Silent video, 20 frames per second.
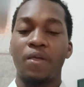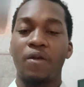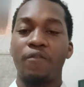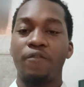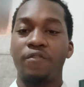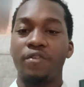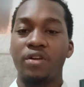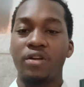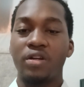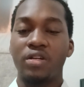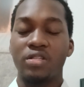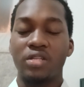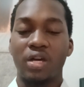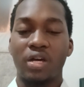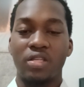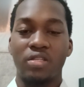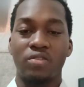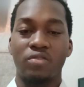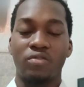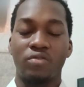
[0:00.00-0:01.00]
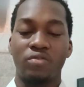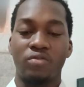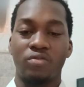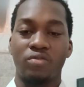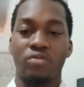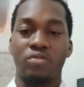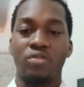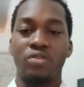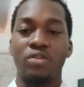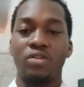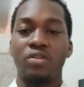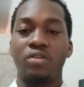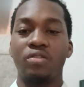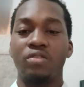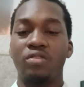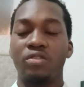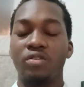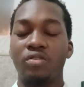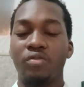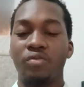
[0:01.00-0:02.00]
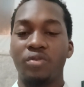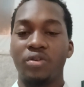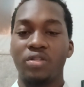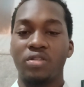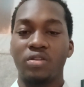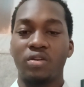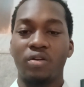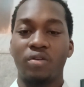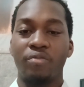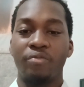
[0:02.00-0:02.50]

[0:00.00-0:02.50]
various articles deal with